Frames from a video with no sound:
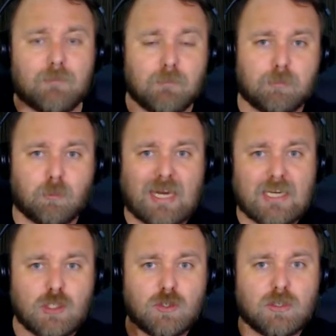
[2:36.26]

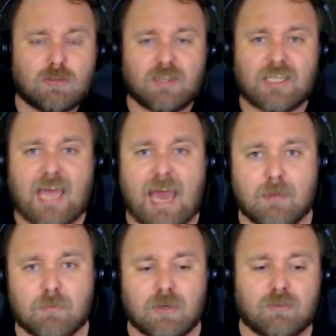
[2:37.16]
brain units for
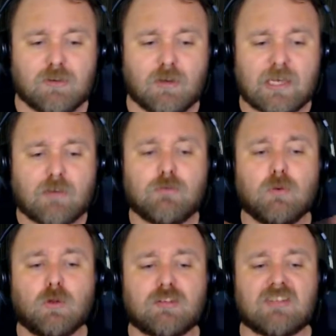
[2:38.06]
cameras, you know, like a
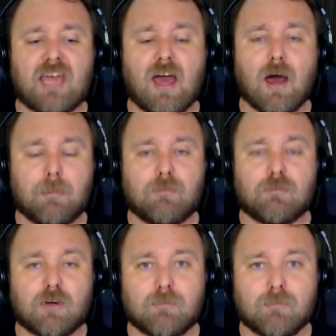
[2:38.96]
full setup
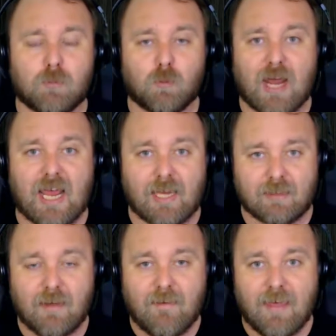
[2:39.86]
from
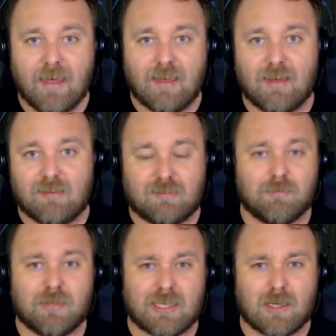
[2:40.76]
Red is
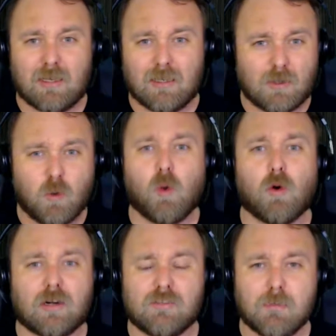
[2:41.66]
something like
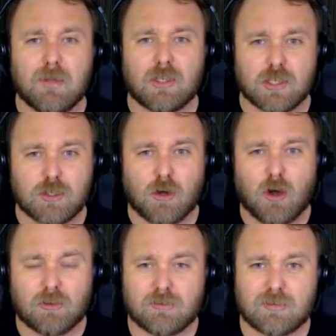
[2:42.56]

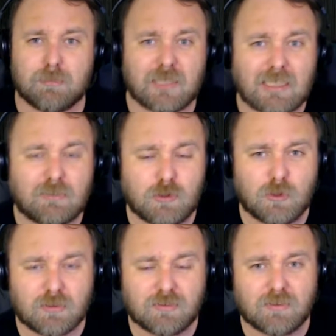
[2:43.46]
$250,000, I believe,
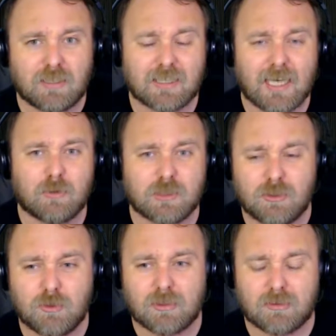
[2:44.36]

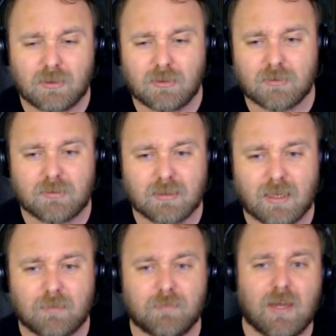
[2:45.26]
250,000 US dollars.
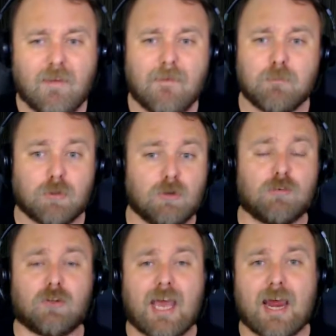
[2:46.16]

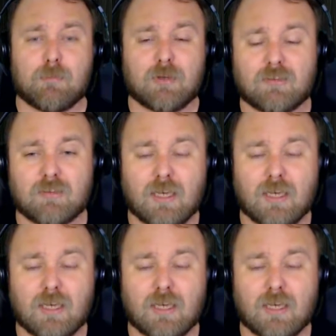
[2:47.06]
Beautiful cameras.